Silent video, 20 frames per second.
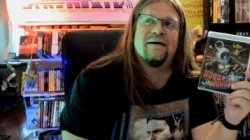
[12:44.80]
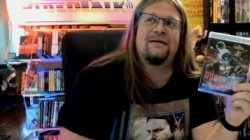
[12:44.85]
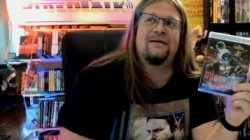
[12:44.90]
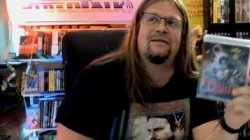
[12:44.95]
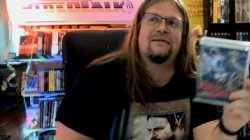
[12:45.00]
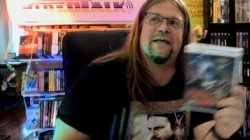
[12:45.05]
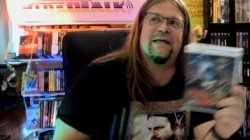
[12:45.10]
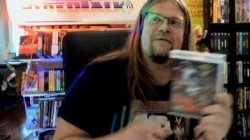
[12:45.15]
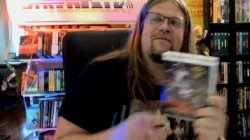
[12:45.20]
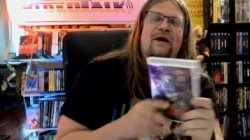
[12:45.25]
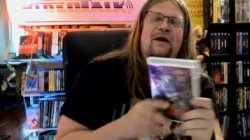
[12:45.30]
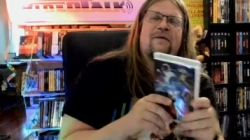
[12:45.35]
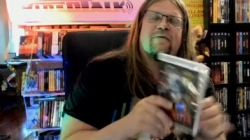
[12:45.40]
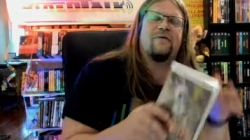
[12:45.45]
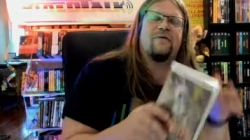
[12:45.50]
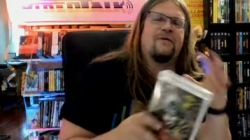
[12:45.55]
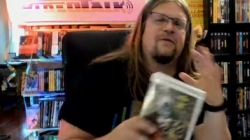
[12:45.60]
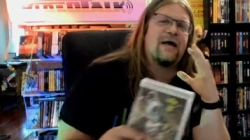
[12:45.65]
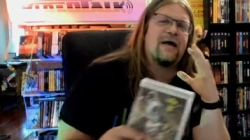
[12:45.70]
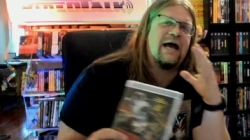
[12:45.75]
they
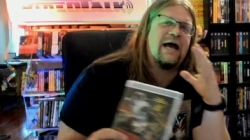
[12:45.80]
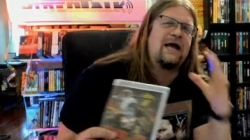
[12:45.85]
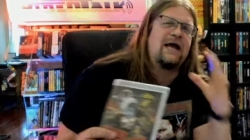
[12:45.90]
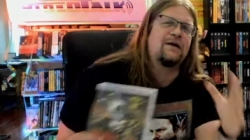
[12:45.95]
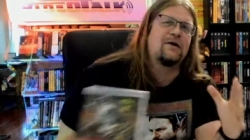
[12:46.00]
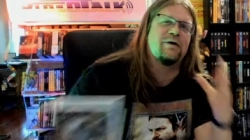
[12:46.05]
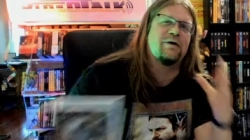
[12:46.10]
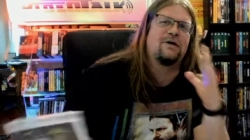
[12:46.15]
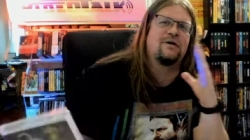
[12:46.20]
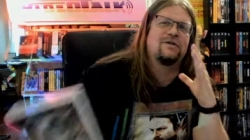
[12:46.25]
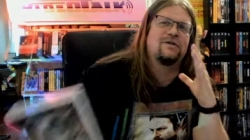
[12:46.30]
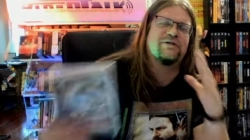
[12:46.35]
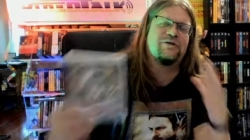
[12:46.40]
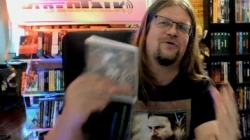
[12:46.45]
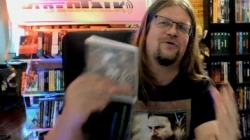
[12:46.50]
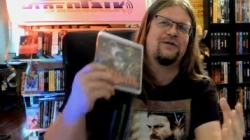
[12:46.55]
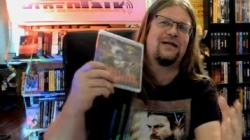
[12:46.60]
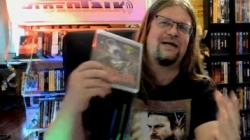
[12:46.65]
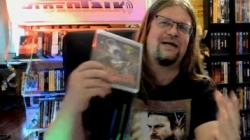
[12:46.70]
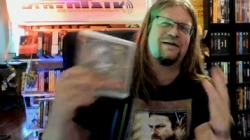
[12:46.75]
were handled
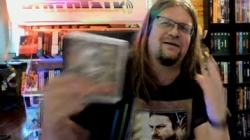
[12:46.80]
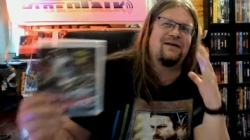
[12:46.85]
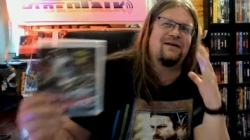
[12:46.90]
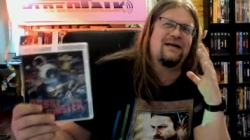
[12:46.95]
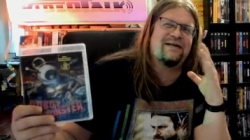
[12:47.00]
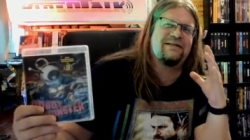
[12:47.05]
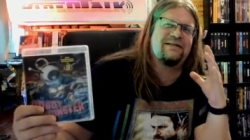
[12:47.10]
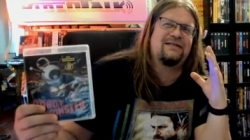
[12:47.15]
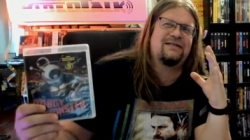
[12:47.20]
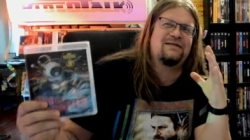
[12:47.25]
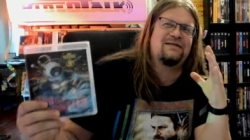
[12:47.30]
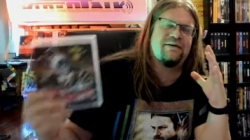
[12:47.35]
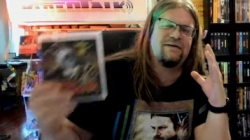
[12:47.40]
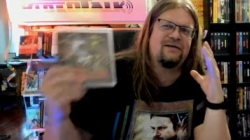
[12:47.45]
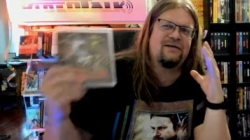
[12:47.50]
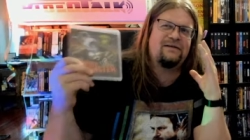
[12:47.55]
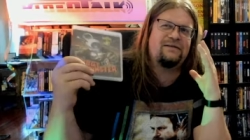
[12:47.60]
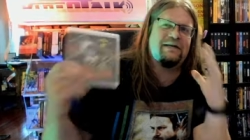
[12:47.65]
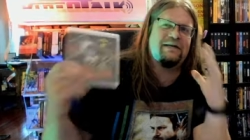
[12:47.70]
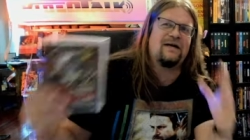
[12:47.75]
so like these.
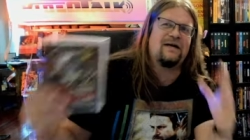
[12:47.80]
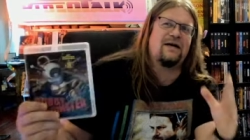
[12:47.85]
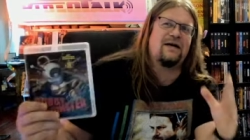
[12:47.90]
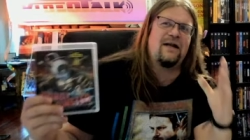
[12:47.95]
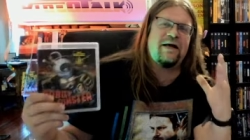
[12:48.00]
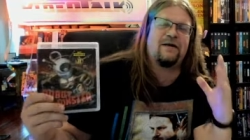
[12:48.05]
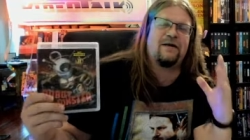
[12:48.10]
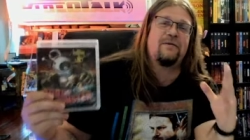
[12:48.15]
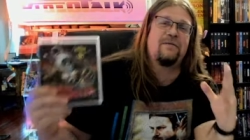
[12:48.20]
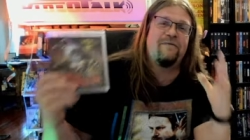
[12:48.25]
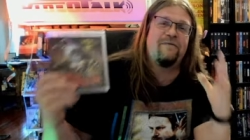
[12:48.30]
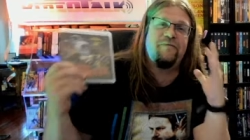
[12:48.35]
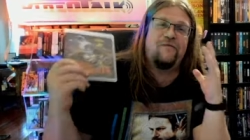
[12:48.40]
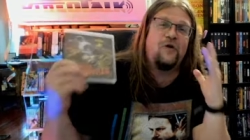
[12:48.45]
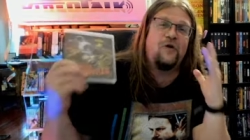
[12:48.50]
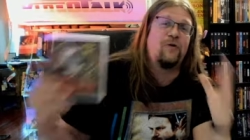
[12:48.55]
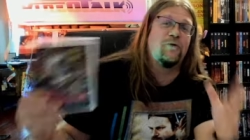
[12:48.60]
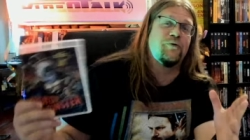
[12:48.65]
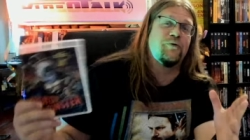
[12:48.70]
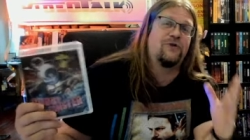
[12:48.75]
They are like
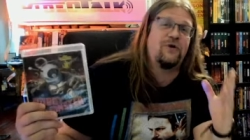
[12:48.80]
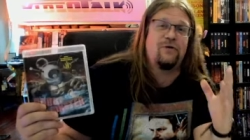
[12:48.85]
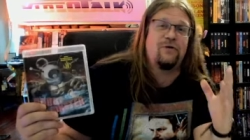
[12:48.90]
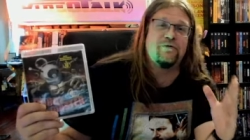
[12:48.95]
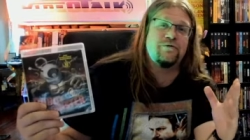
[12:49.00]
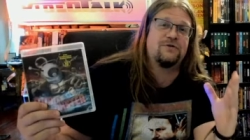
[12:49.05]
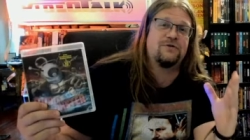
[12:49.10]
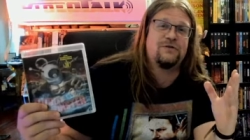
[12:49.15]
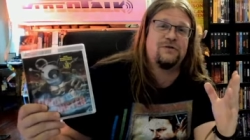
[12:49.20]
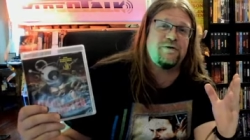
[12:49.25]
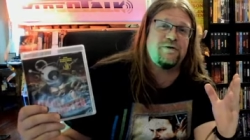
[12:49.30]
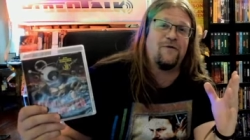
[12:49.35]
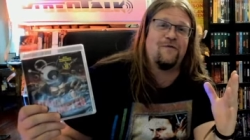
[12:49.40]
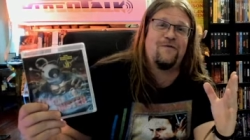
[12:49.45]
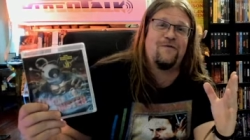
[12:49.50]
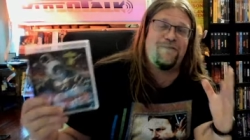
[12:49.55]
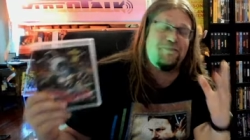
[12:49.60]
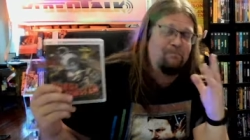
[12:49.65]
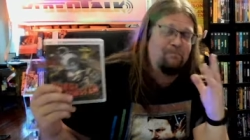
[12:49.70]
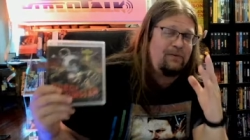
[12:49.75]
photos
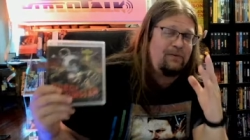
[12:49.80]
of